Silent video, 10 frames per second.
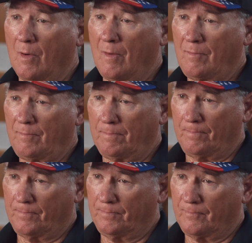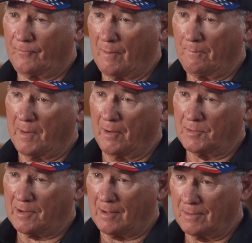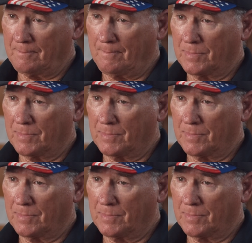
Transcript: all from Parris Island.